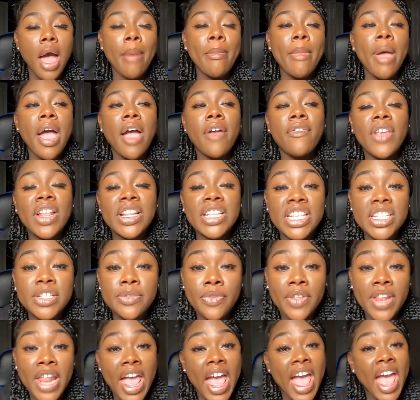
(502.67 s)
I might have yet to hear
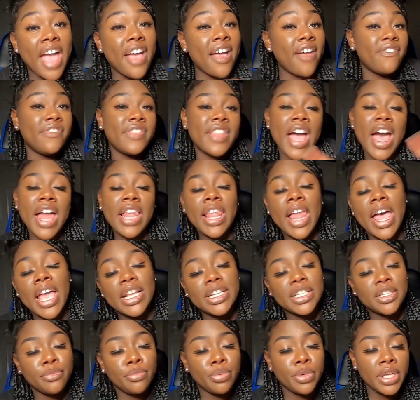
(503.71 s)
something that I have not
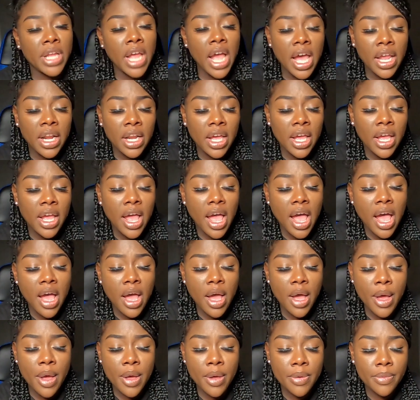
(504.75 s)
liked. Brianna,
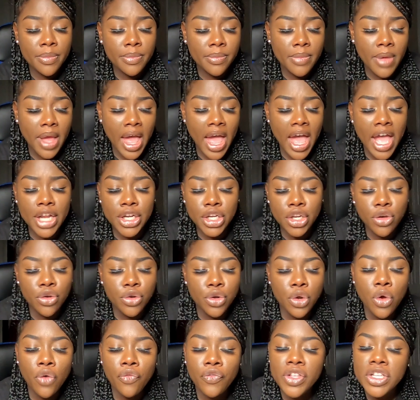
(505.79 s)
um, I
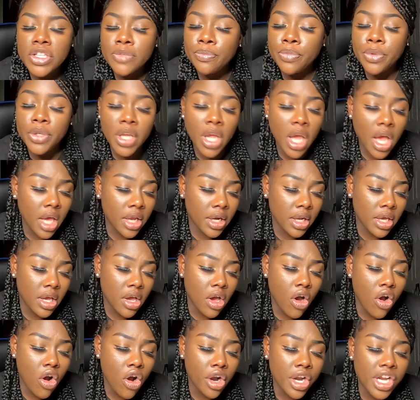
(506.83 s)
don't know if this
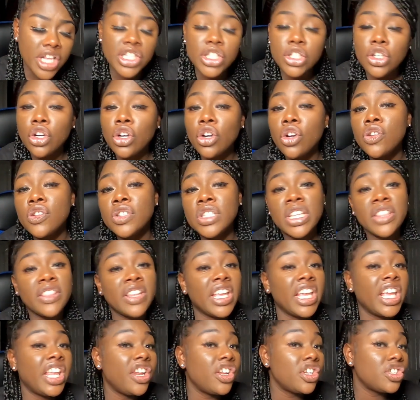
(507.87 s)
Brianna Harness girl's in
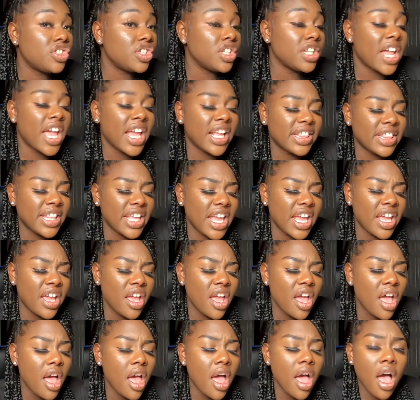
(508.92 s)
the industry like that
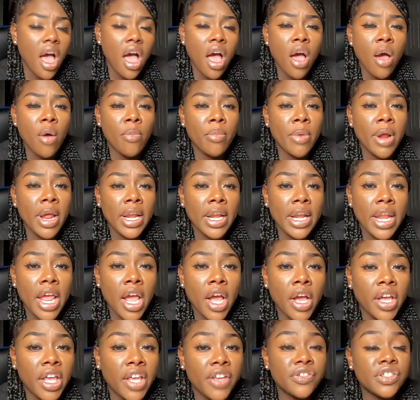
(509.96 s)
um, right
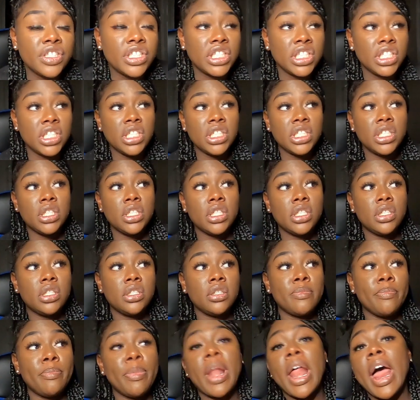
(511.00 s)
now. If she,
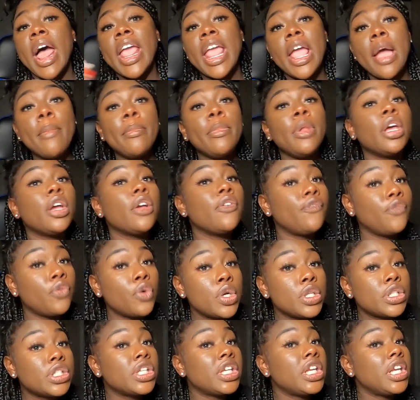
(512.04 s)
but I am looking
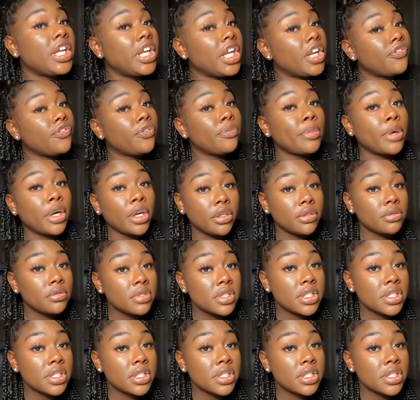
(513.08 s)
forward to hearing from her.